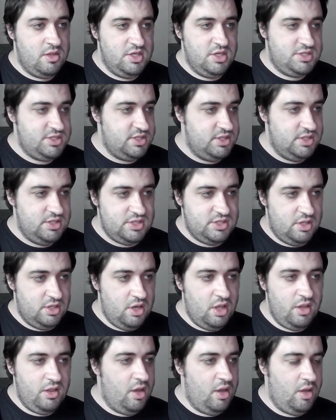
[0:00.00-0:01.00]
This is
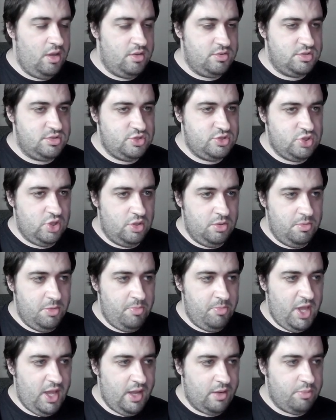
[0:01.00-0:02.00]
another
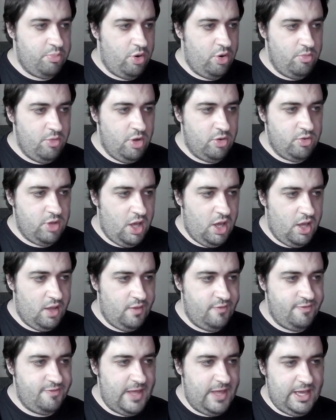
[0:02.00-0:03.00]
Tournament Pack promo
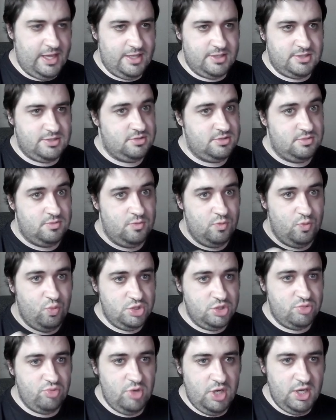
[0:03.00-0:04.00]
card that
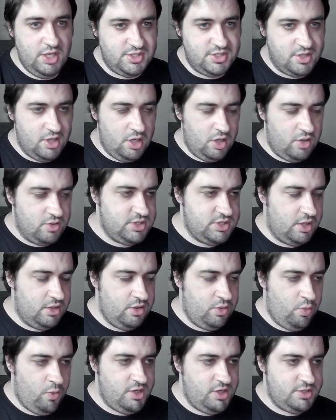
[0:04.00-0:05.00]
was released
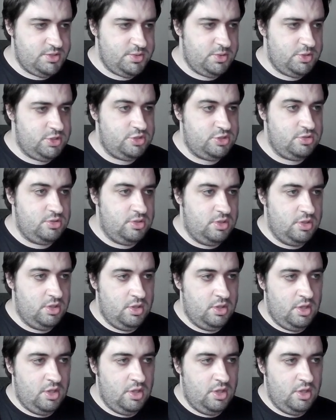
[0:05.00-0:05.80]
alongside a winner's version.